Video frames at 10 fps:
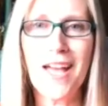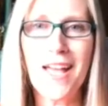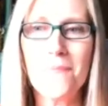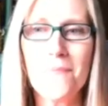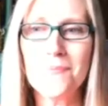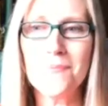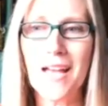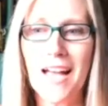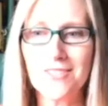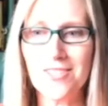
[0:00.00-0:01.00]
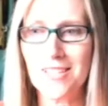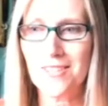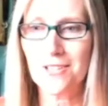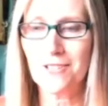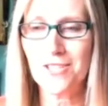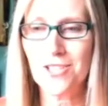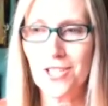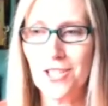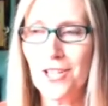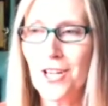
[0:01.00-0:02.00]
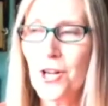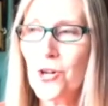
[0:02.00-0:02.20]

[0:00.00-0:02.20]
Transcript: and the rest of your